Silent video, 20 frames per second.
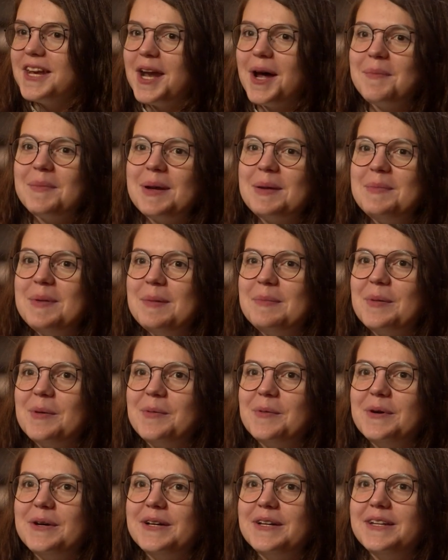not many people
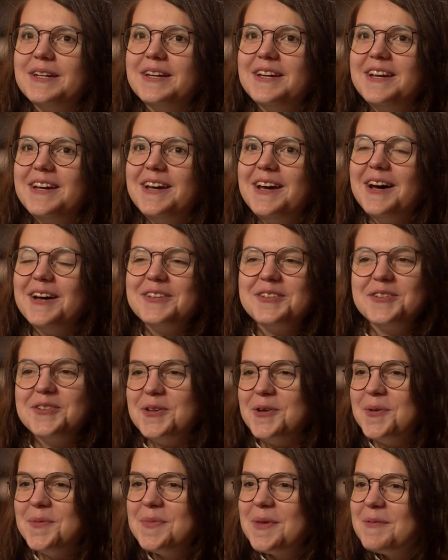would
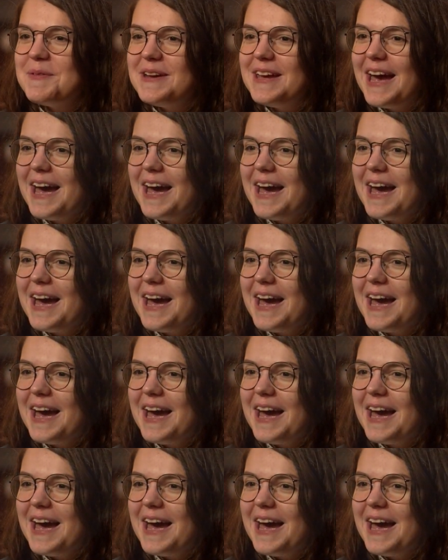assume that we